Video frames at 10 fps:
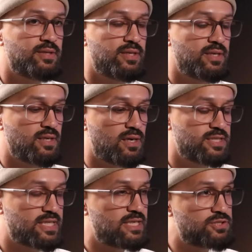the
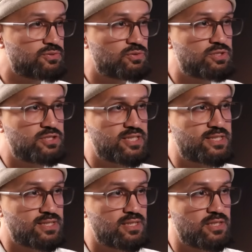International Court of
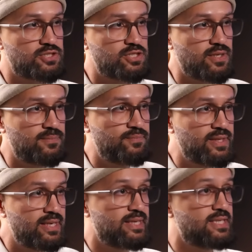Justice last year,
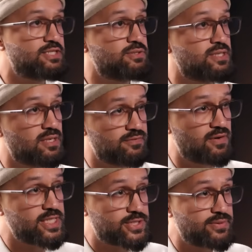it issued an
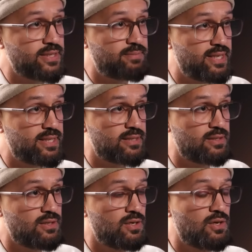advisory opinion,
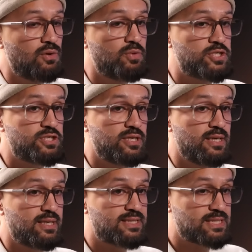which
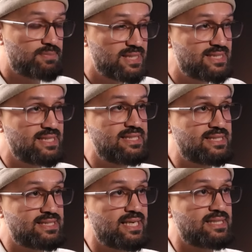explicitly
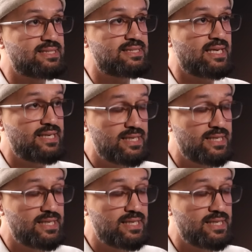states that